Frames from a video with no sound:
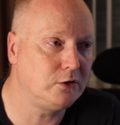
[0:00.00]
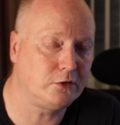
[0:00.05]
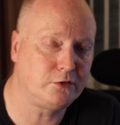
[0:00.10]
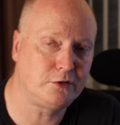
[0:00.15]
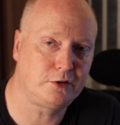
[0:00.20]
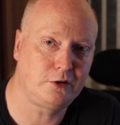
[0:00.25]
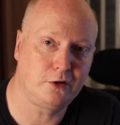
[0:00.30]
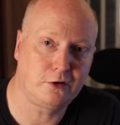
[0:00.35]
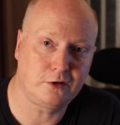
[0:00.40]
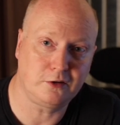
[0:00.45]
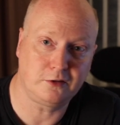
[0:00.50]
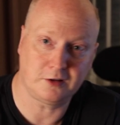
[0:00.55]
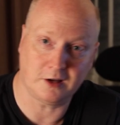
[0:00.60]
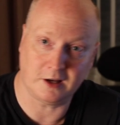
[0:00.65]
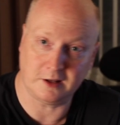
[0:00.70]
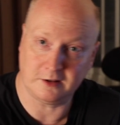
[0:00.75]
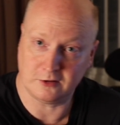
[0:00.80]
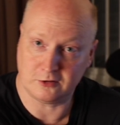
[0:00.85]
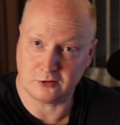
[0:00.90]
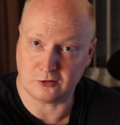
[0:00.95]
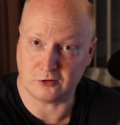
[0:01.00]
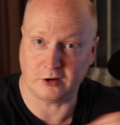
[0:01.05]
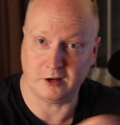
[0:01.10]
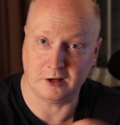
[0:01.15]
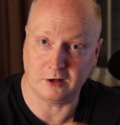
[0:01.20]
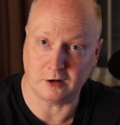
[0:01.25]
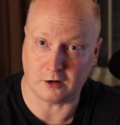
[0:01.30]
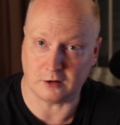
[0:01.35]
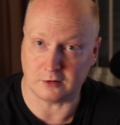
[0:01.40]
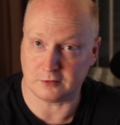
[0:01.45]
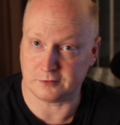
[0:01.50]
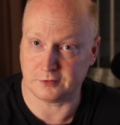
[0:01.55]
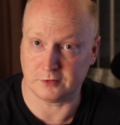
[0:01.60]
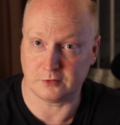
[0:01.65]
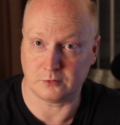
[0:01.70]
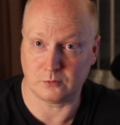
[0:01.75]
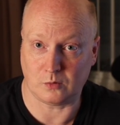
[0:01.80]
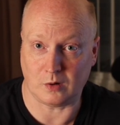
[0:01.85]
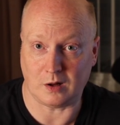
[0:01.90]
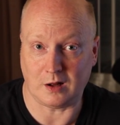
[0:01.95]
obviously you can take the screen off
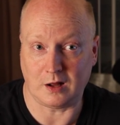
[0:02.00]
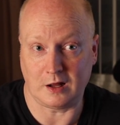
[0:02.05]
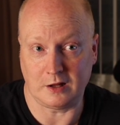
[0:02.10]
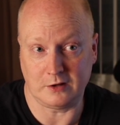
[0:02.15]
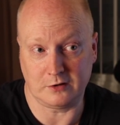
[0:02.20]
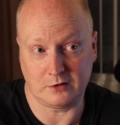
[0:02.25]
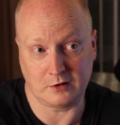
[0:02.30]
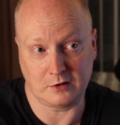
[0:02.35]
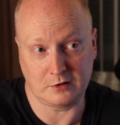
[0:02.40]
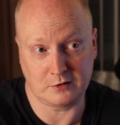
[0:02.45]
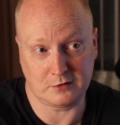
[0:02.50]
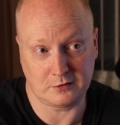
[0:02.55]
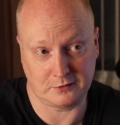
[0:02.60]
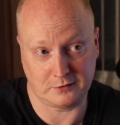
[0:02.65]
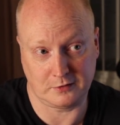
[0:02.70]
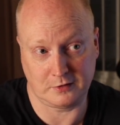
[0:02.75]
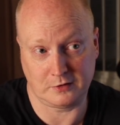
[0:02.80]
and